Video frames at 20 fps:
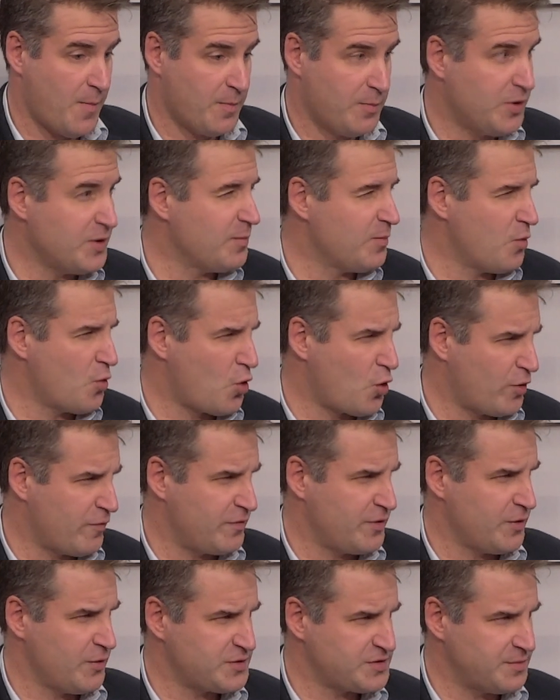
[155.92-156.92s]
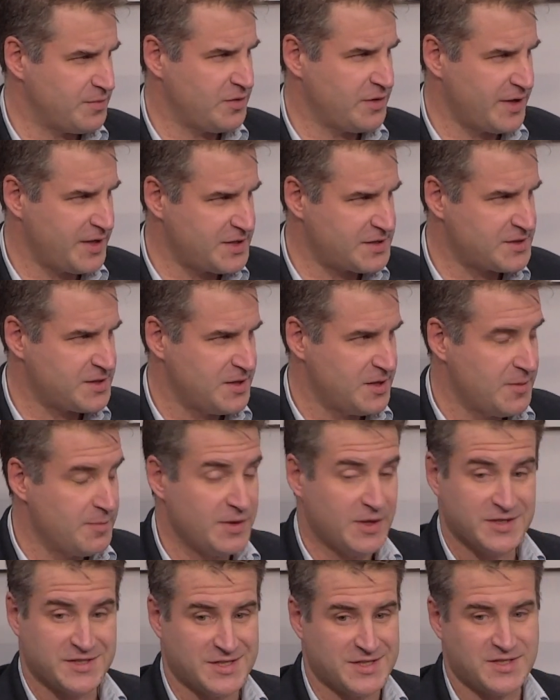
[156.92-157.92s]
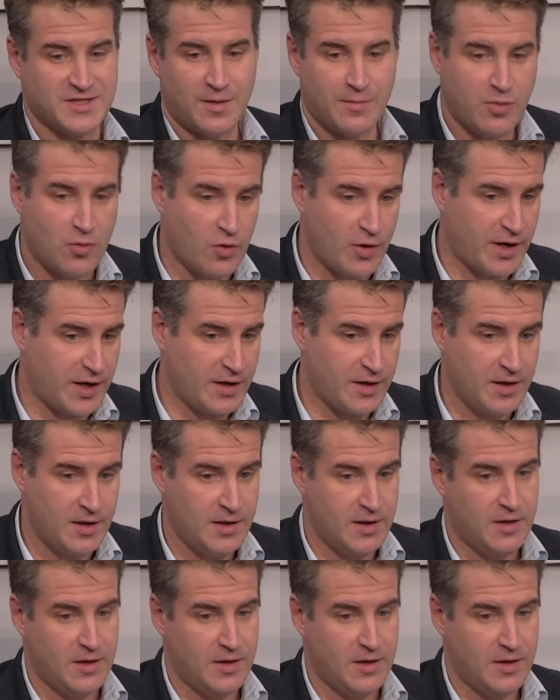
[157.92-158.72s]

put more of those in place, because at some point,